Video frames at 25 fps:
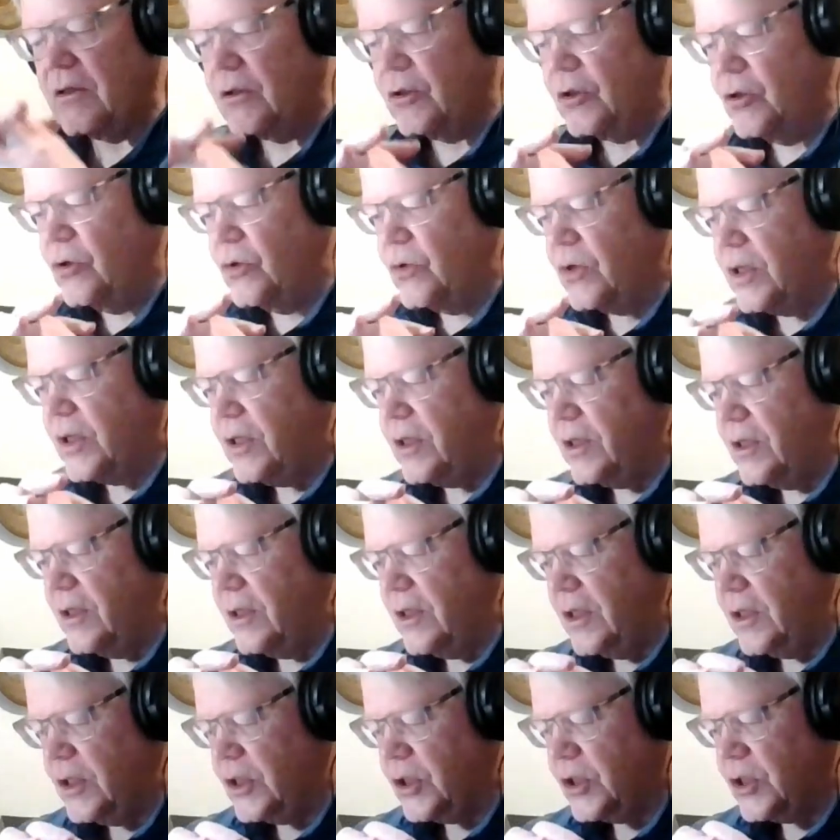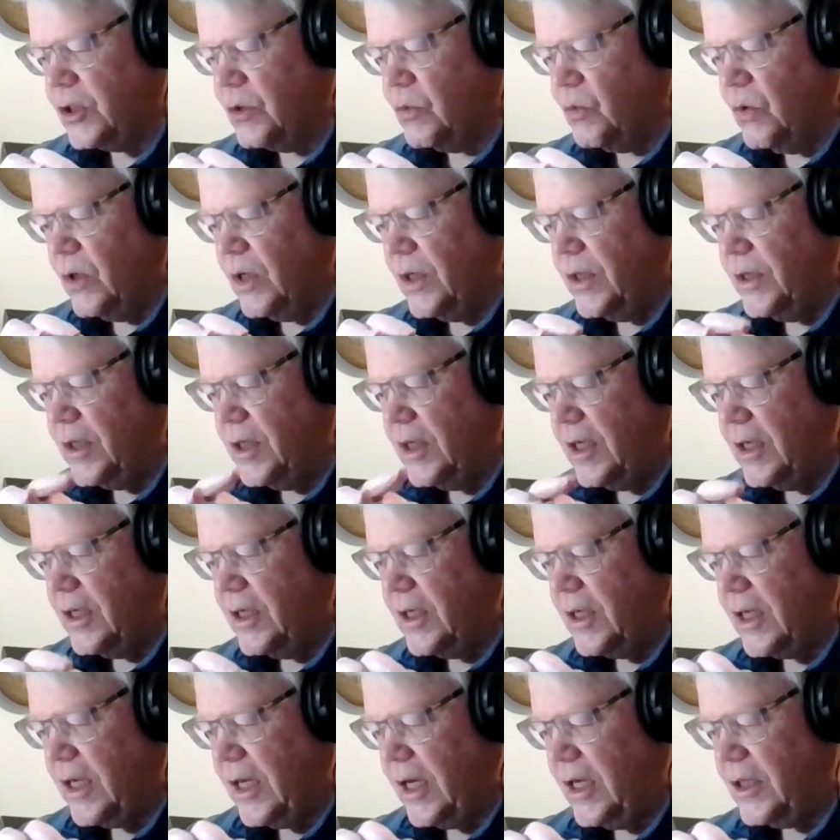Luke is the one that
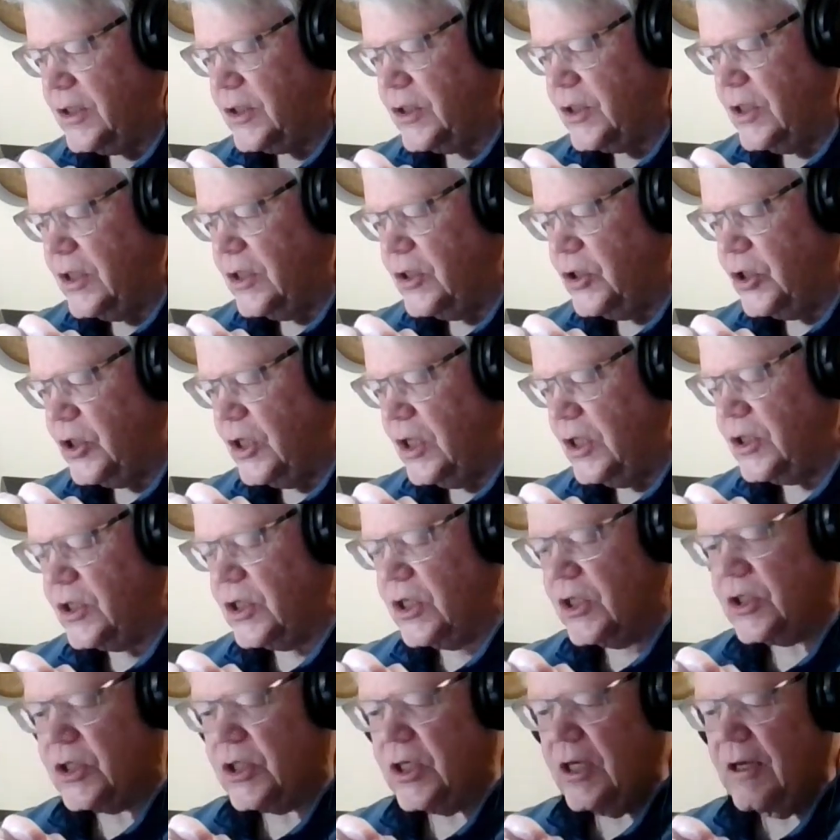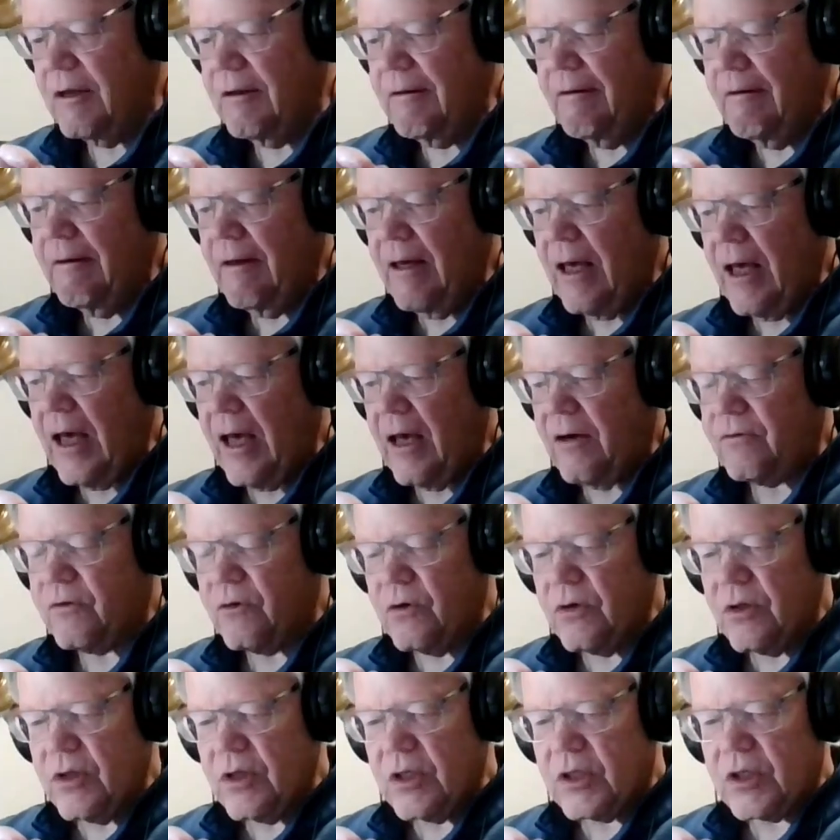indicates that Jesus,
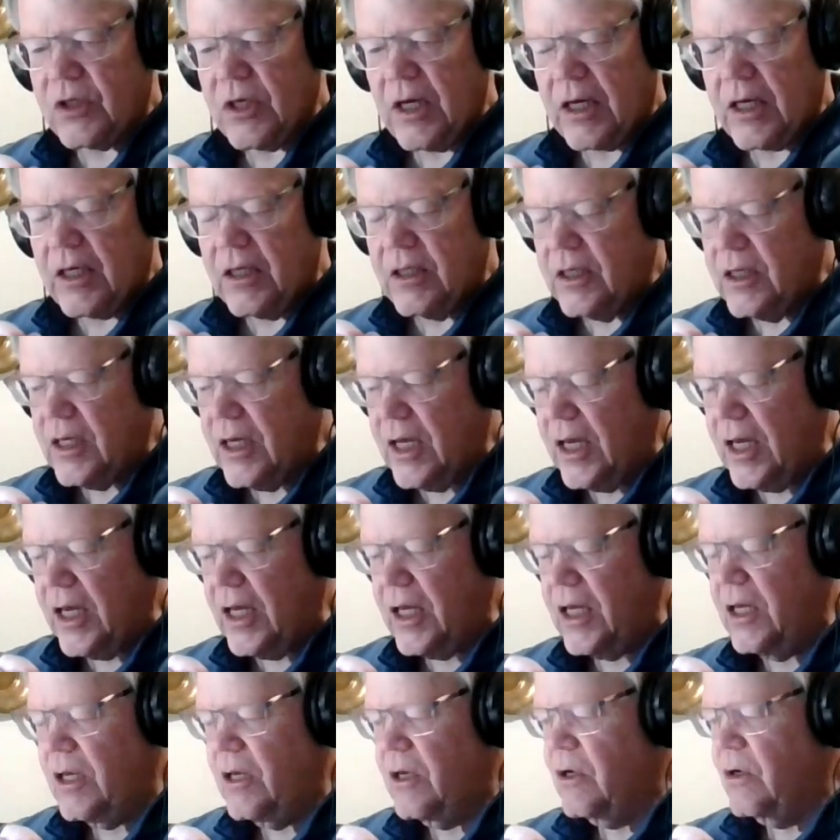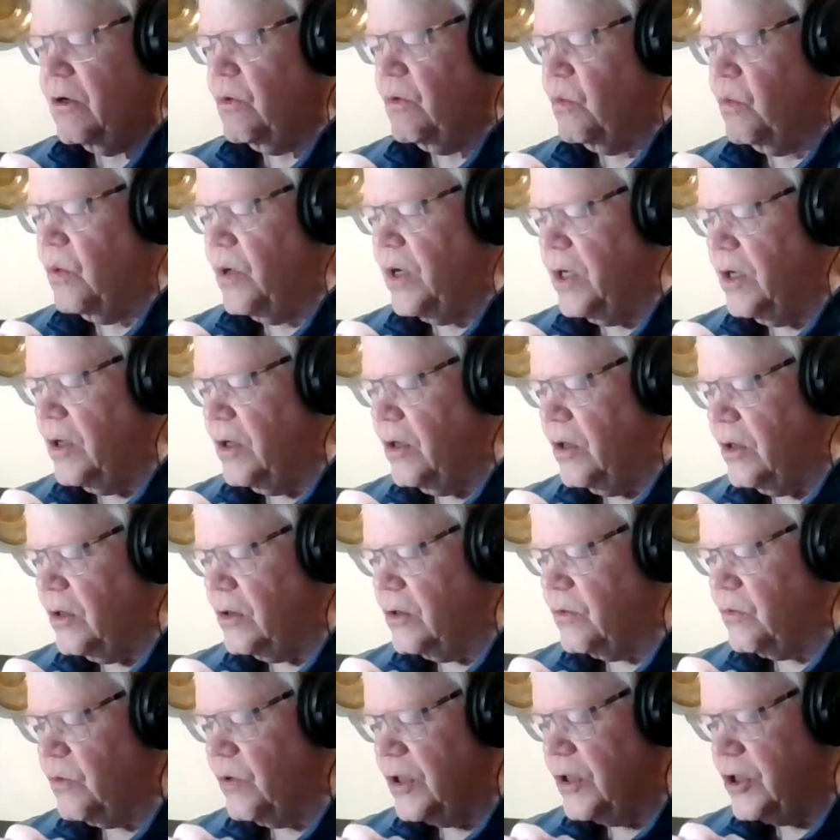after the second day,
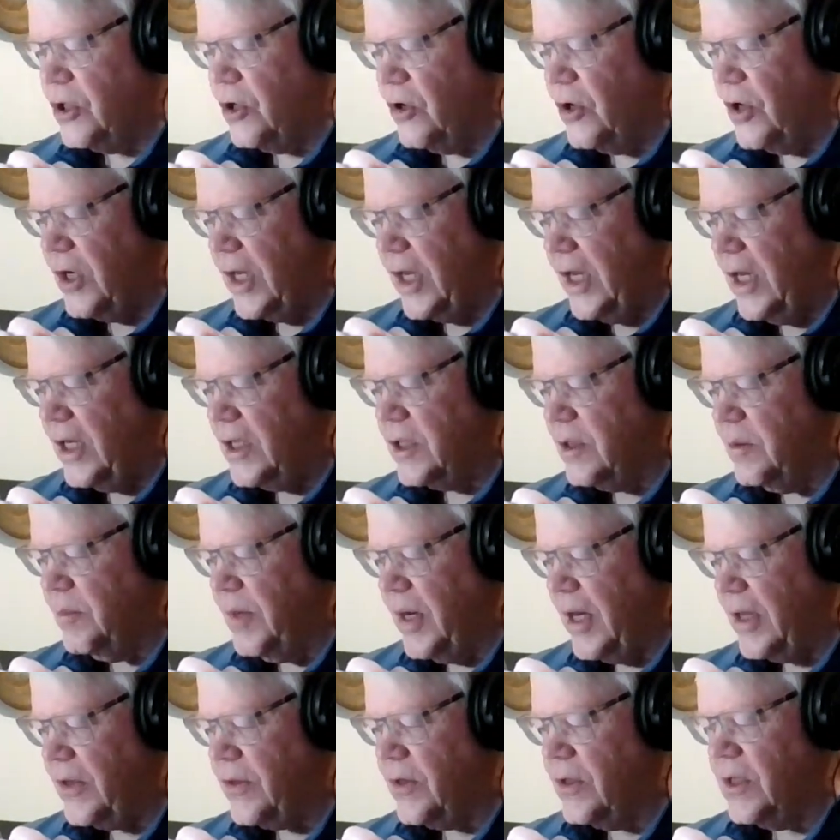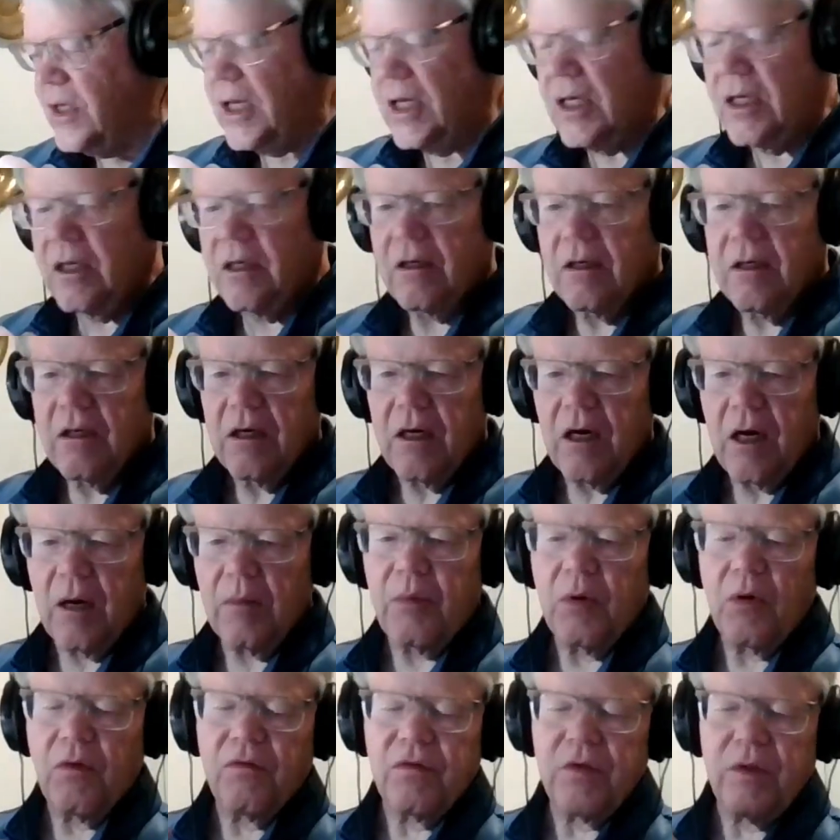will return again to Bethany,
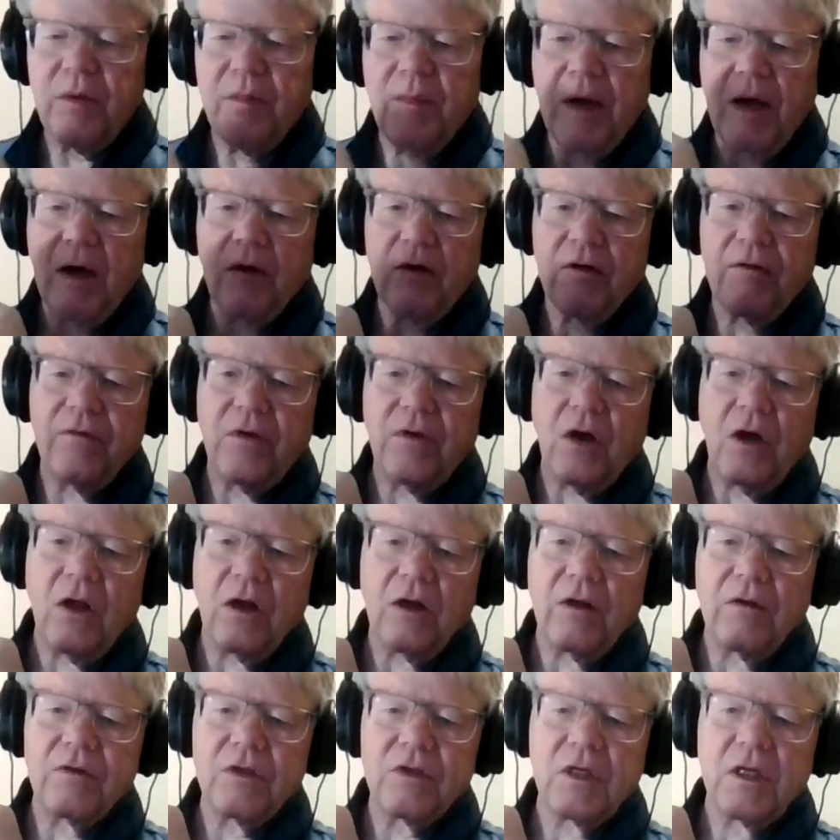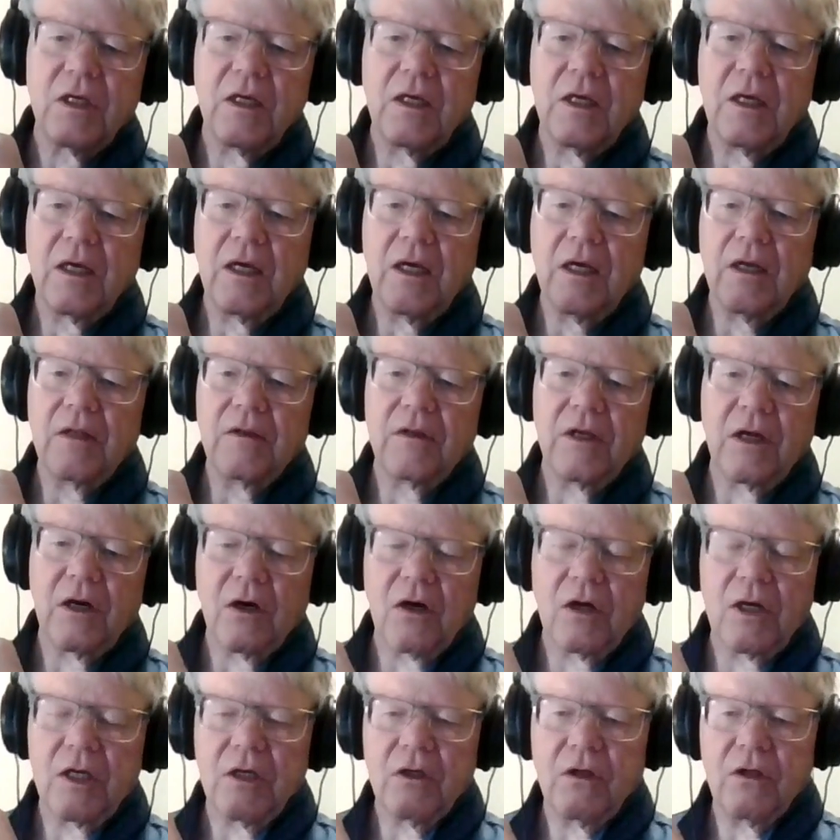up over the Mount of Olives, and
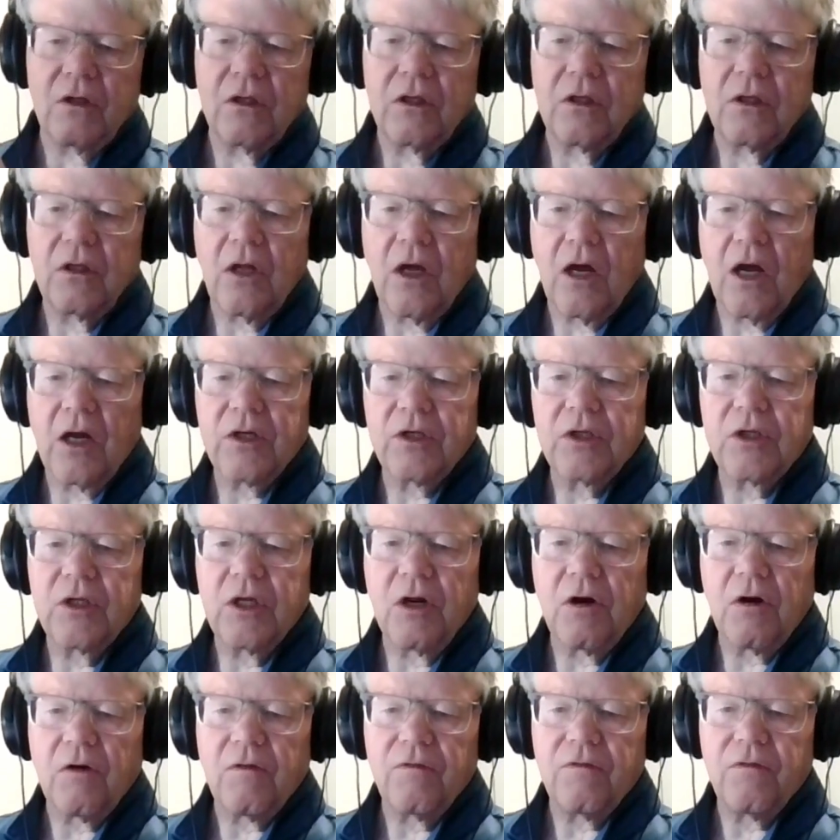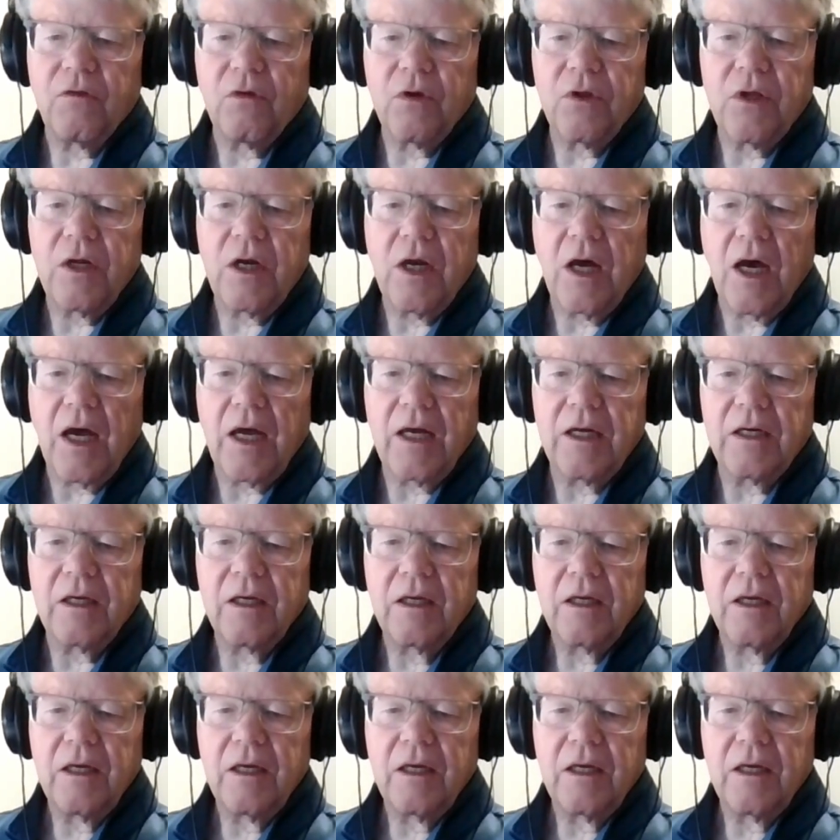there he'll lodge there for the night,